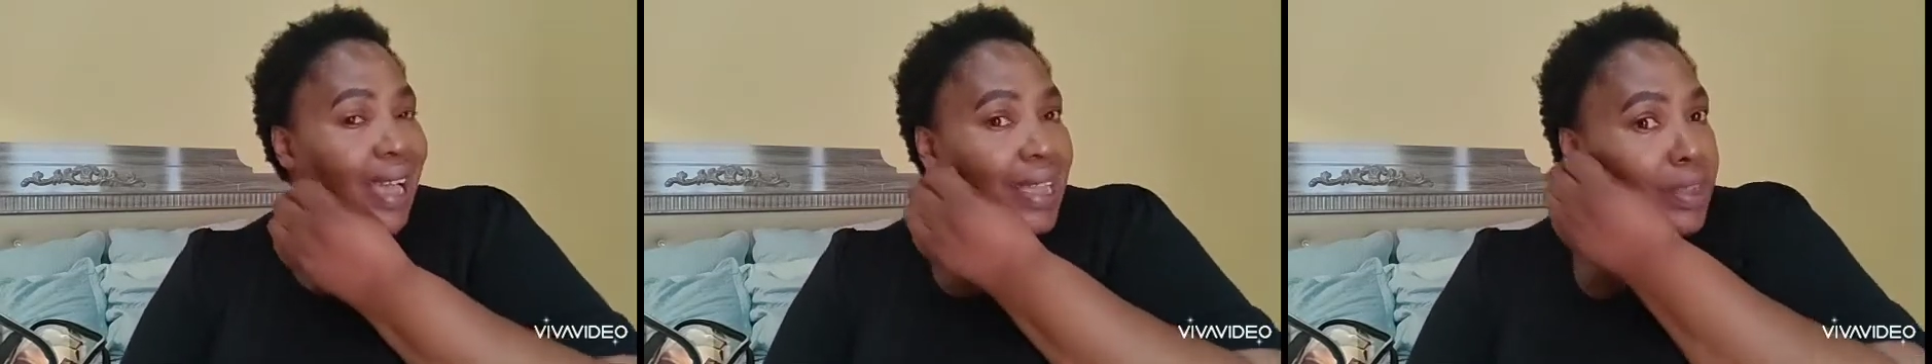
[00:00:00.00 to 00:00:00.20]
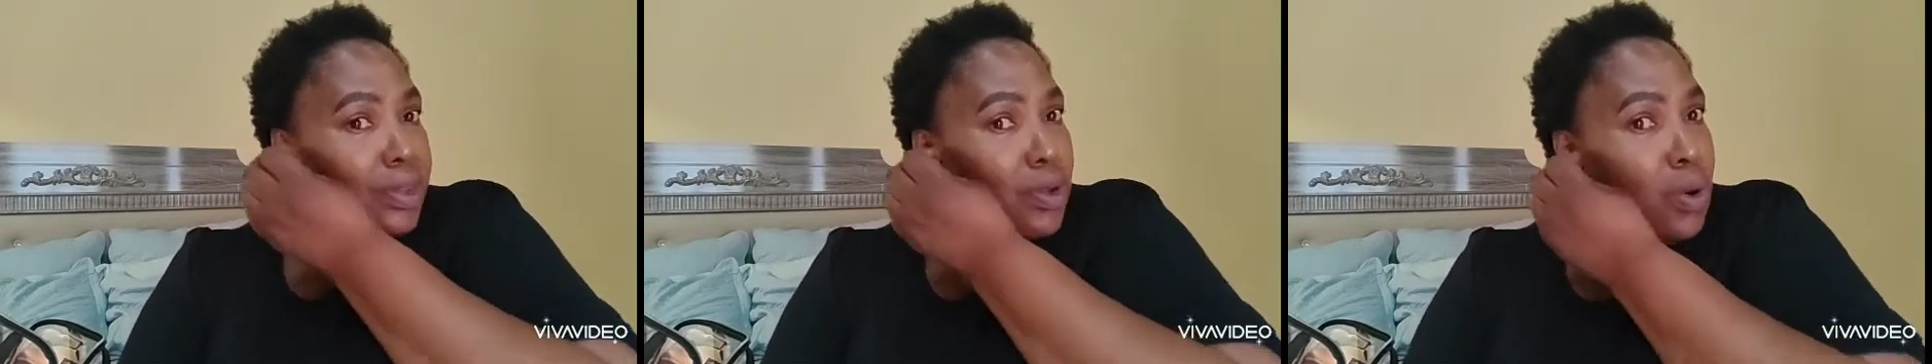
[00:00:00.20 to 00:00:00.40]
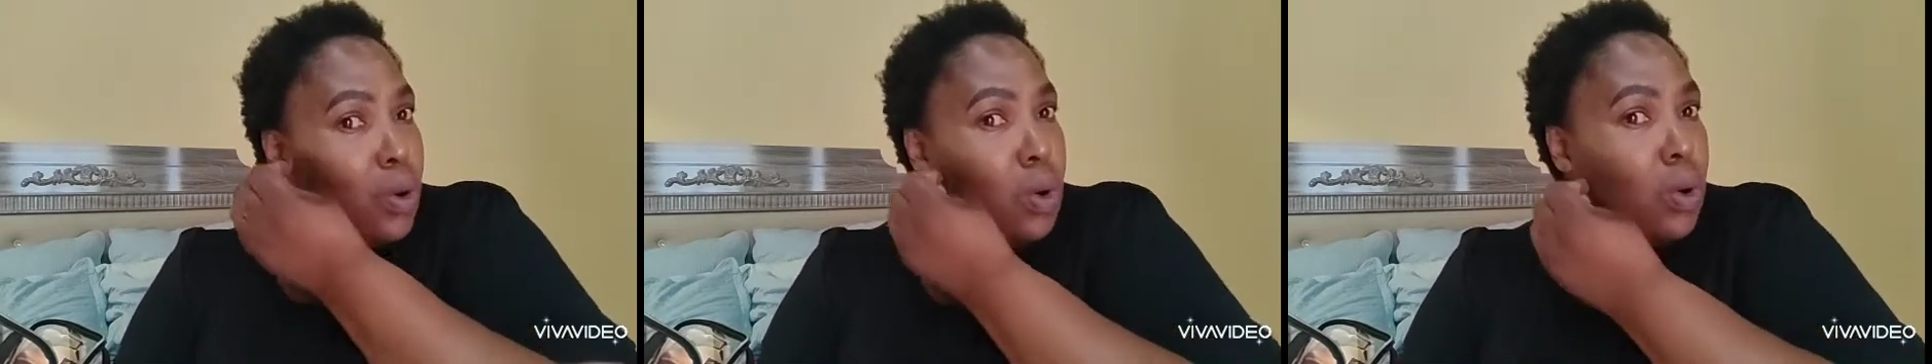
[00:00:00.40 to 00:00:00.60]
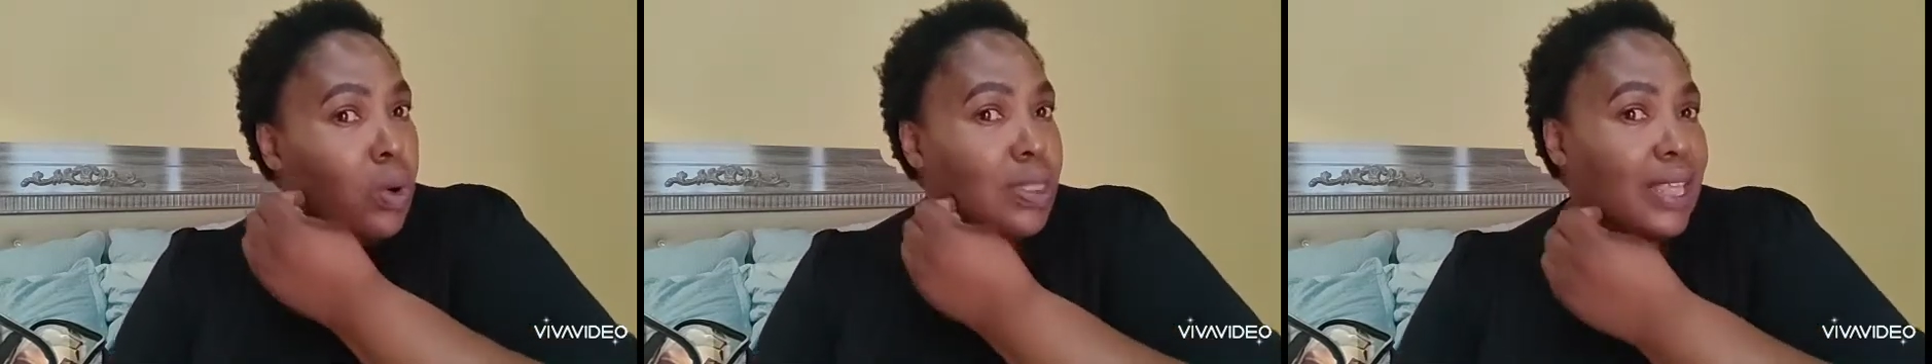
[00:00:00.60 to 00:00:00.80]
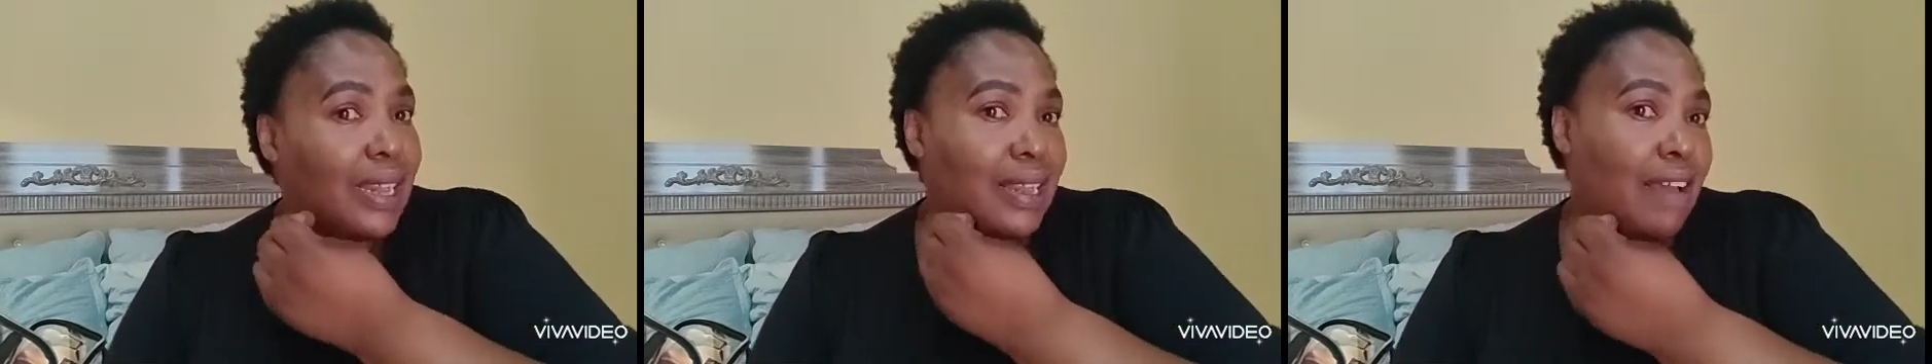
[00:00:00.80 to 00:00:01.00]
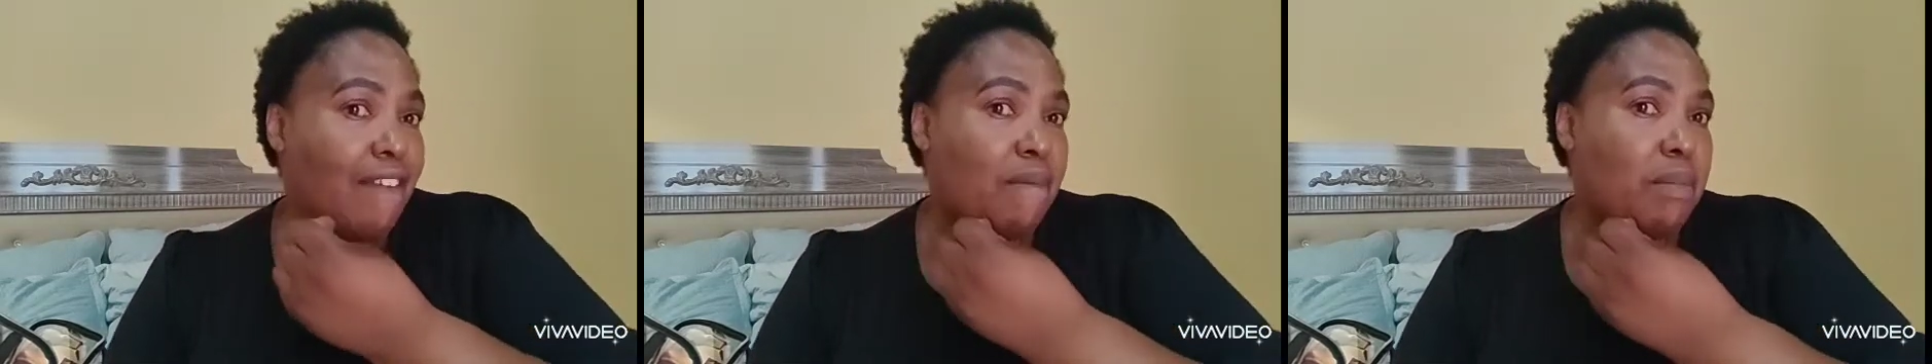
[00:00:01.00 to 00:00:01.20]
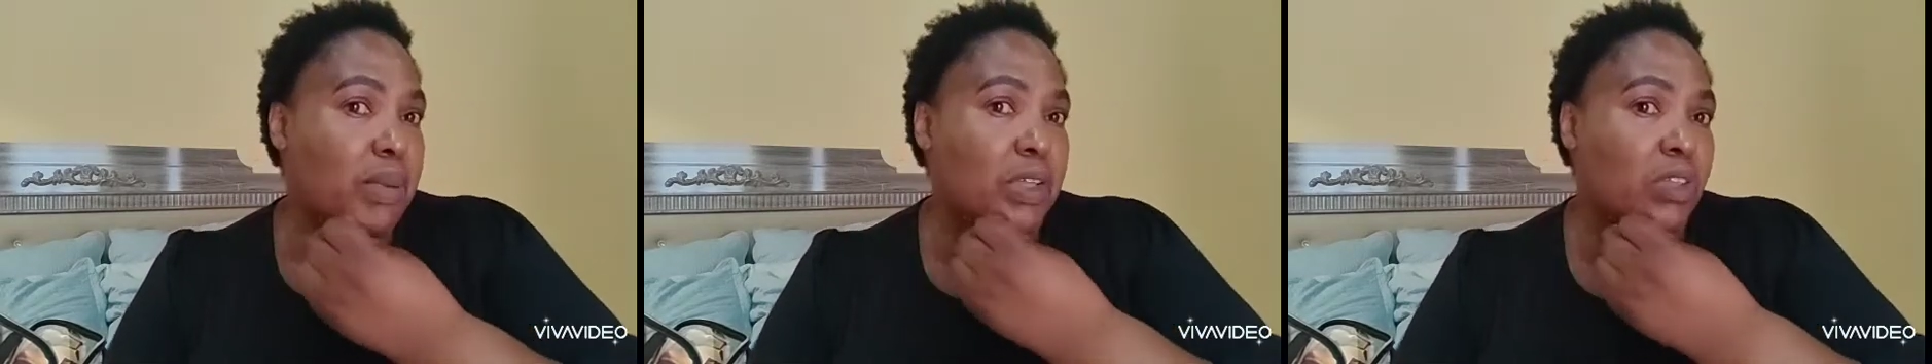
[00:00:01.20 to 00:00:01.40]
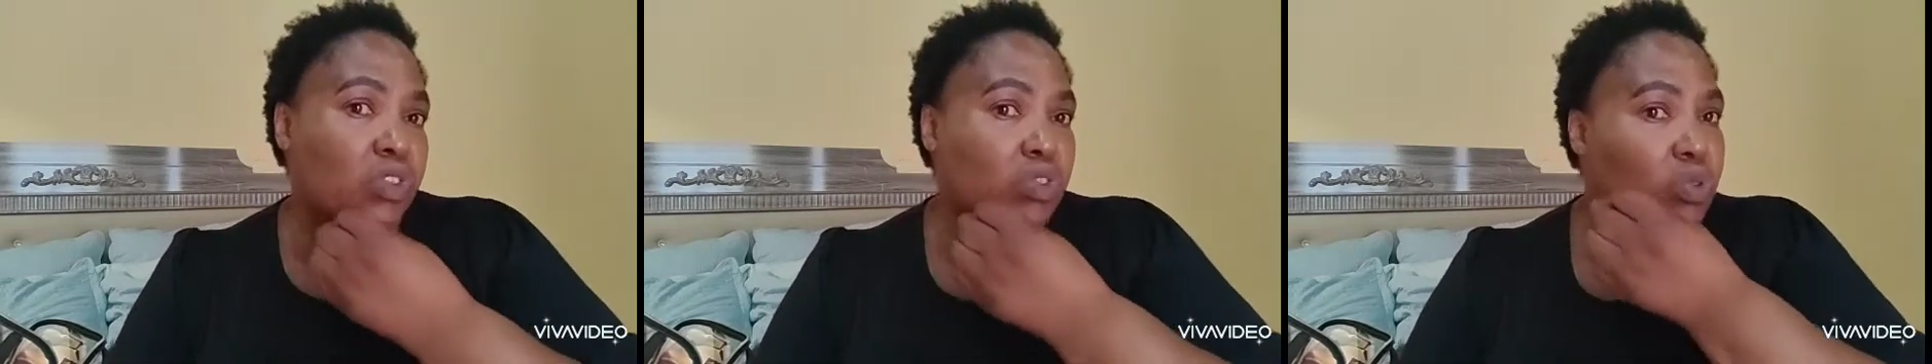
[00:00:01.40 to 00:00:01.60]
I know that I've
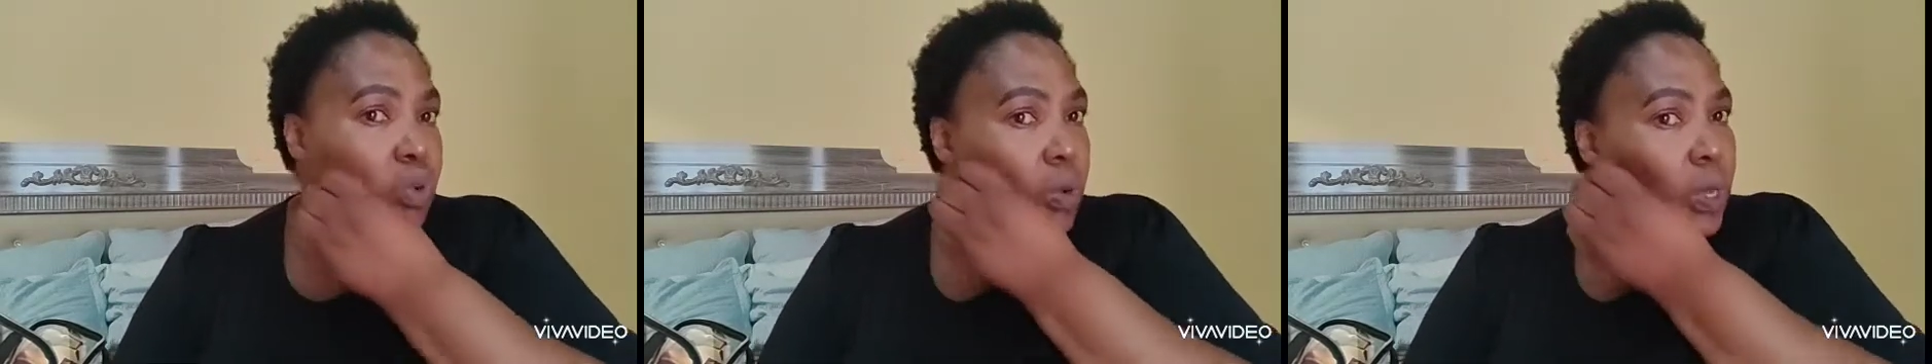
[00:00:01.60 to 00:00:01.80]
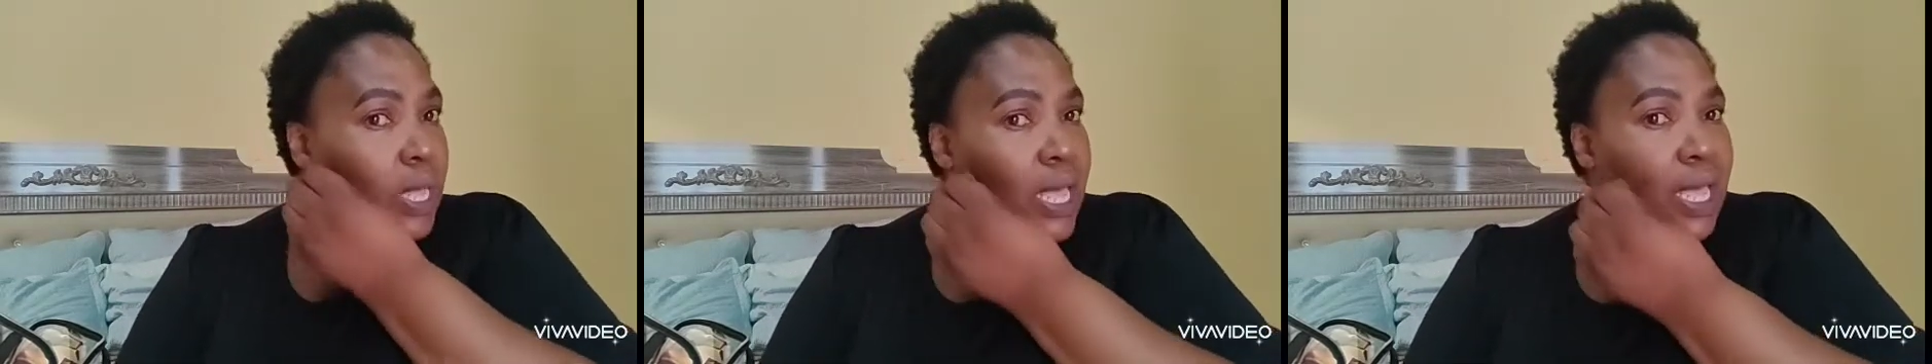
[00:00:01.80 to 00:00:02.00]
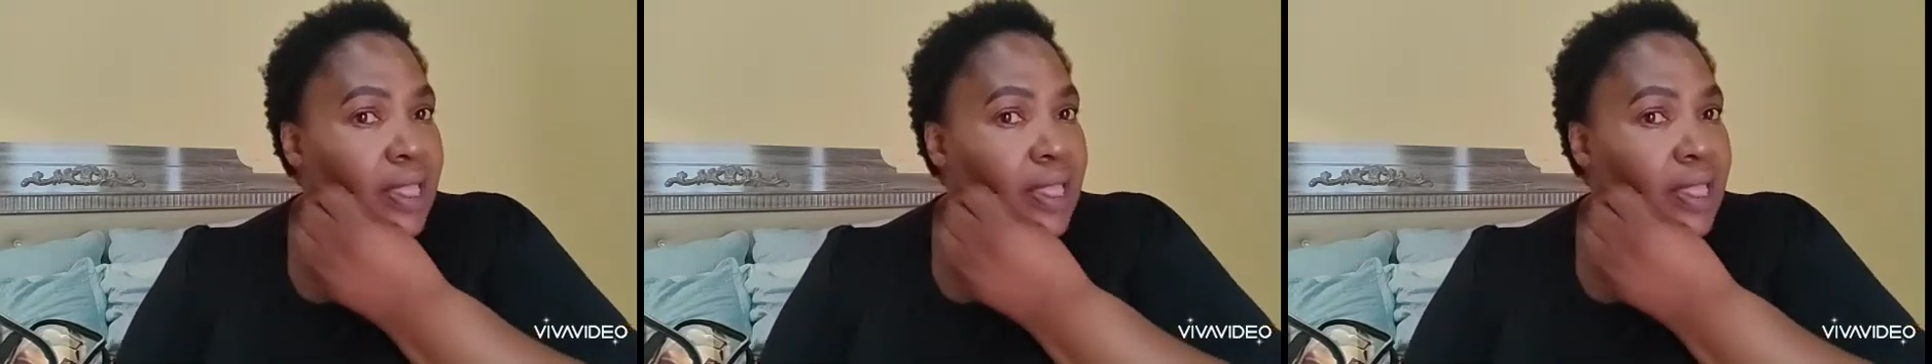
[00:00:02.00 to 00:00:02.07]
been to,